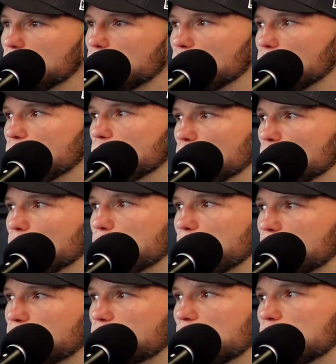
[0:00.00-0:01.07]
or you look
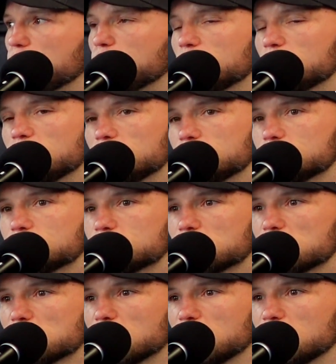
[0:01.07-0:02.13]
pissed off.
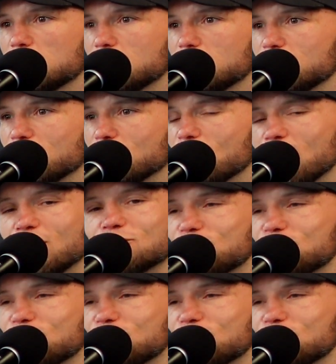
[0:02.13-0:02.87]
And I can't